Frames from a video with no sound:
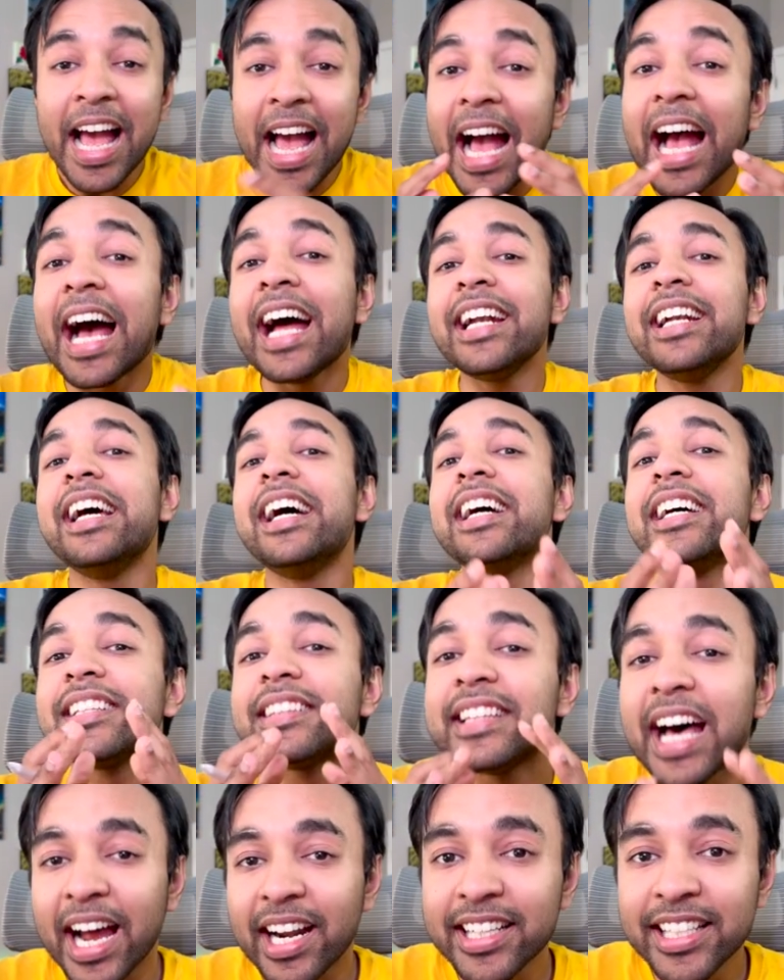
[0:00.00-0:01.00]
And
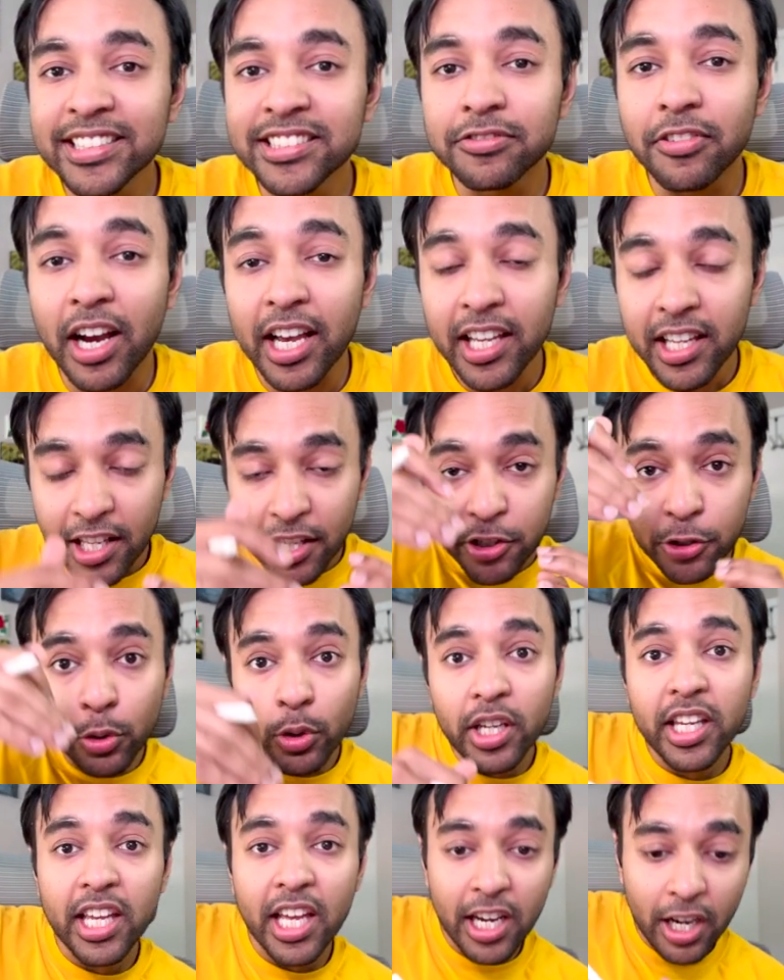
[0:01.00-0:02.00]
that is why
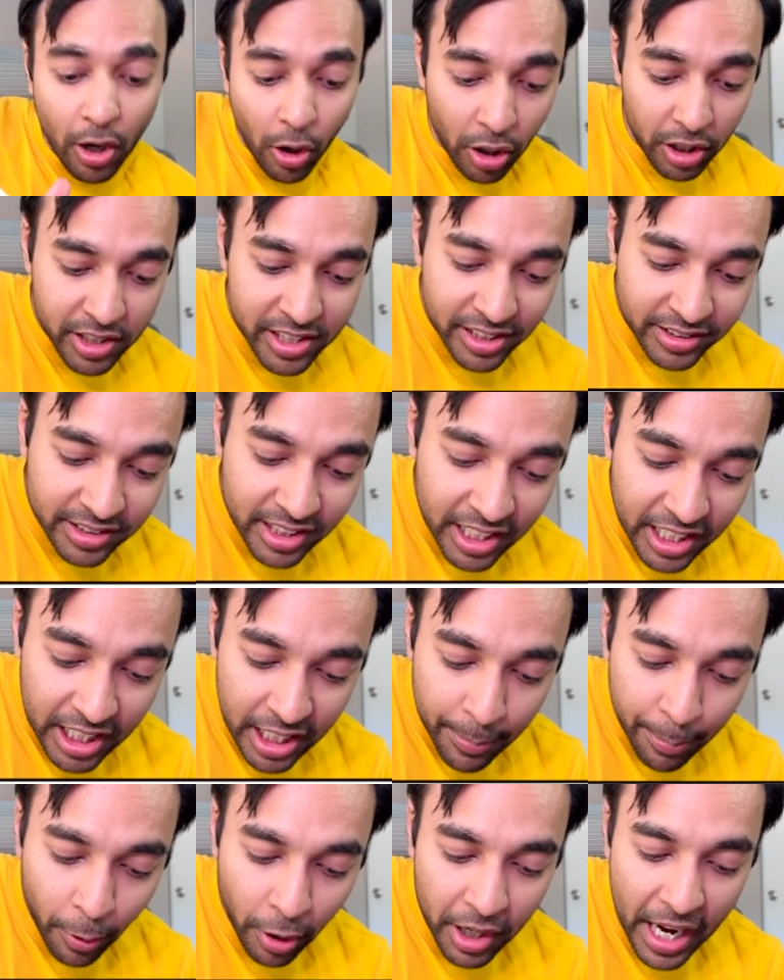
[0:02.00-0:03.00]
you cannot just
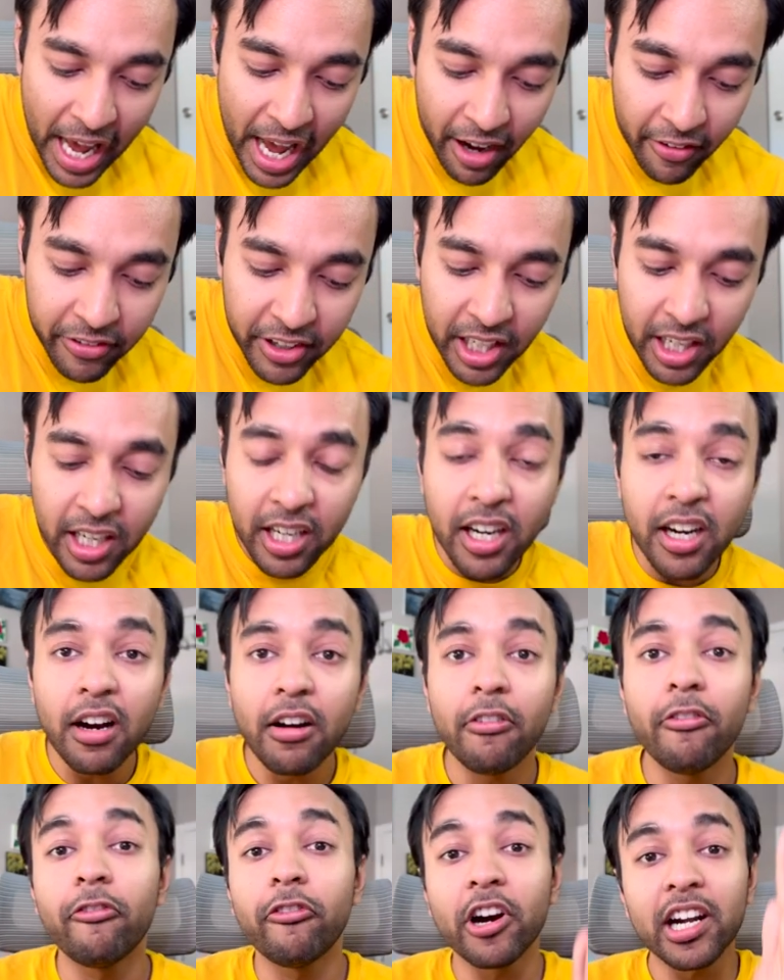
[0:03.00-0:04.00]
keep on having a
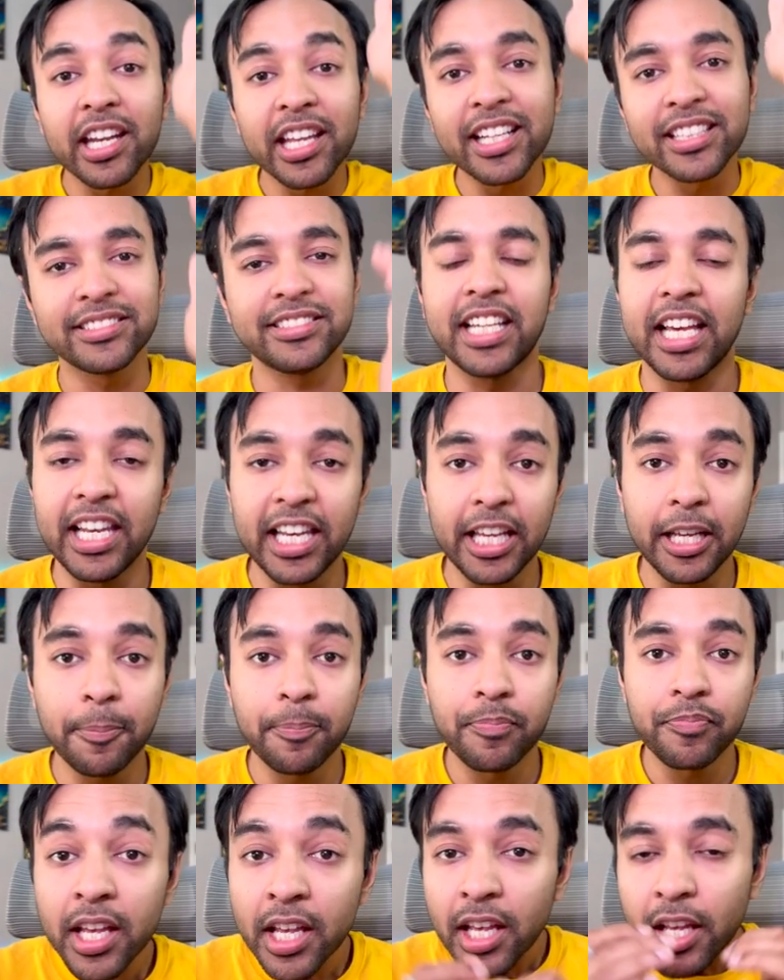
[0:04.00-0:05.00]
vertical scaling.
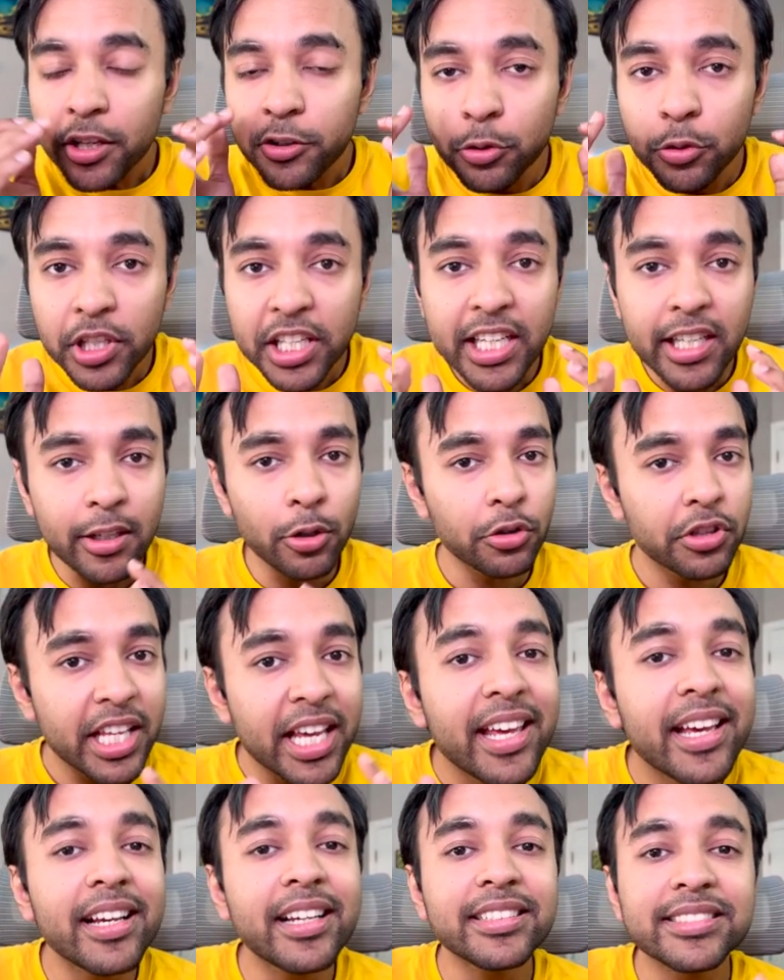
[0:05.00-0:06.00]
You need to
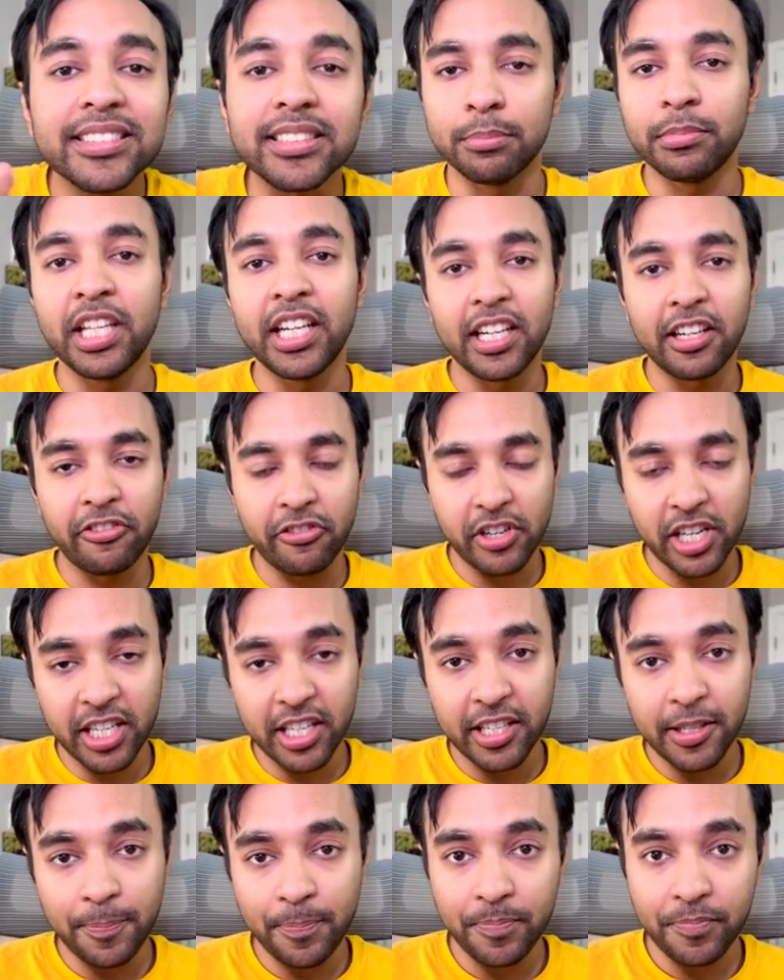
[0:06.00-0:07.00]
think something different.